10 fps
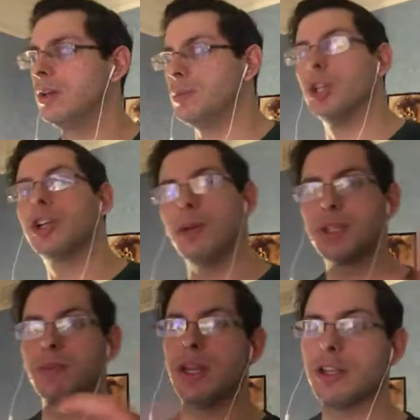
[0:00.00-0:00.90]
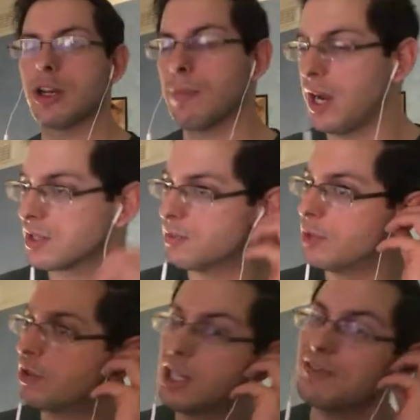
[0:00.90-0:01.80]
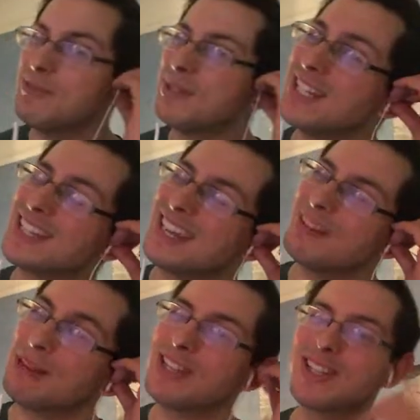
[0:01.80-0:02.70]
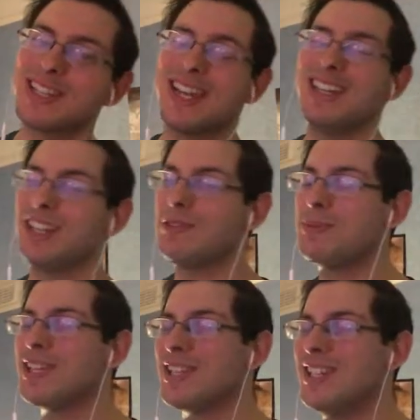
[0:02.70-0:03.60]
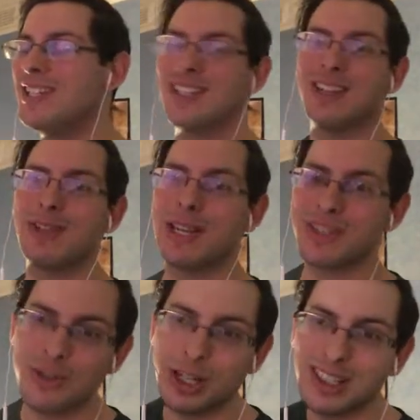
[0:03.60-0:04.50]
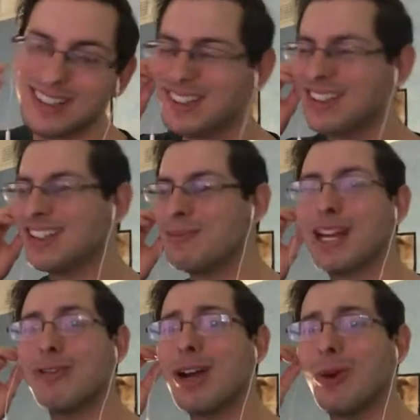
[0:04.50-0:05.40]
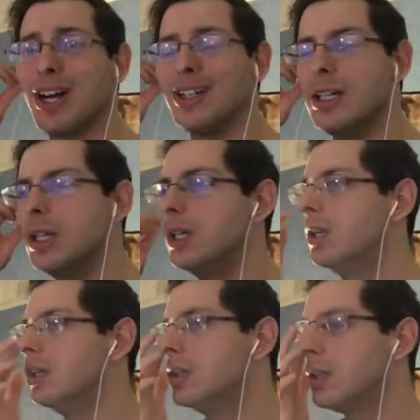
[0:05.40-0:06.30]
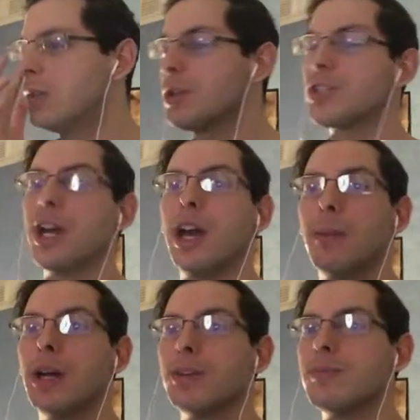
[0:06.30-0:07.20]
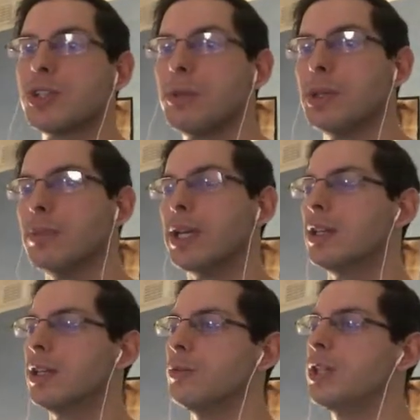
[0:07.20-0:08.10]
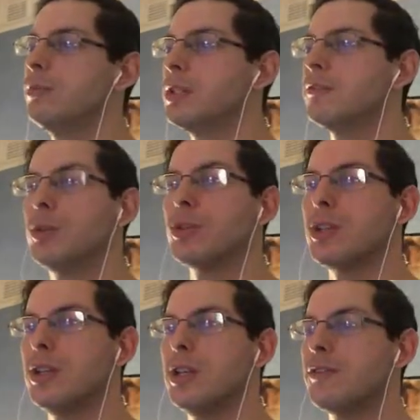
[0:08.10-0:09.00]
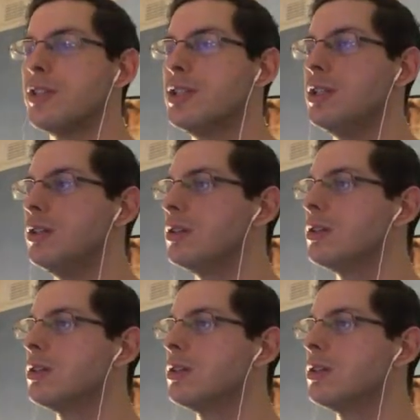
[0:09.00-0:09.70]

But look up Domaine de Cabasse, both a lovely to stay, lovely place to eat, and a lovely place to drink. And they make great wine. There was chat about them stopping making their wine, but fortunately they've continued.